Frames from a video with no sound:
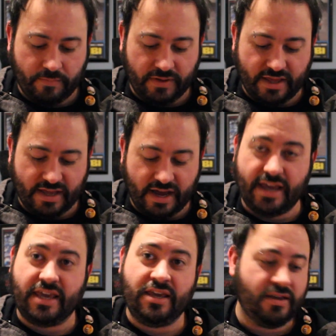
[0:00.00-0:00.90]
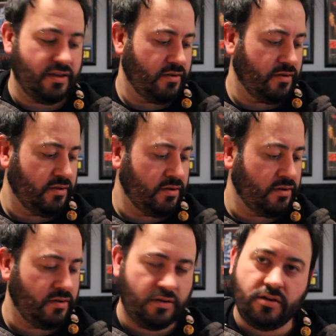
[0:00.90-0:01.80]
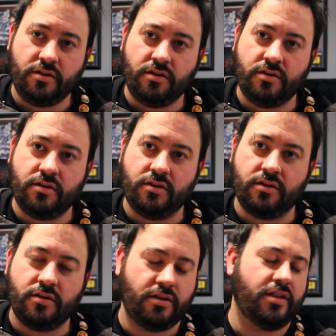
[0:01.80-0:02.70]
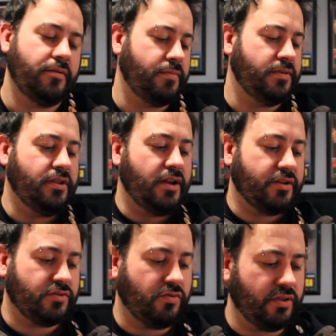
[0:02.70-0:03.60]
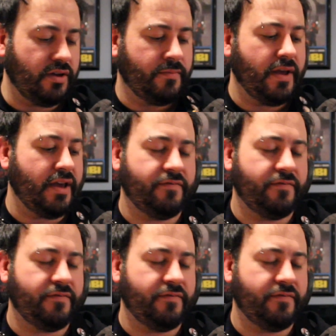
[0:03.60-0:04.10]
playing the high E, and then to the next chord, the